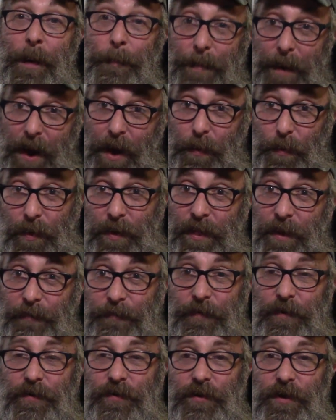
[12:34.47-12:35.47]
But when they
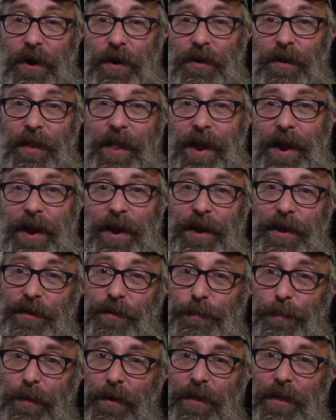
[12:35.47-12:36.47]
first start laying as
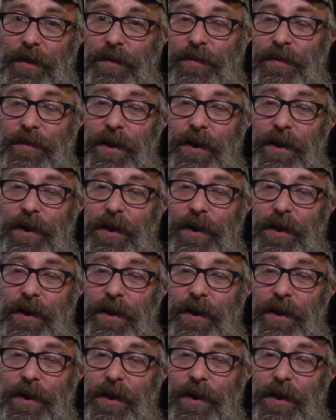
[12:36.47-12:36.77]
pullets,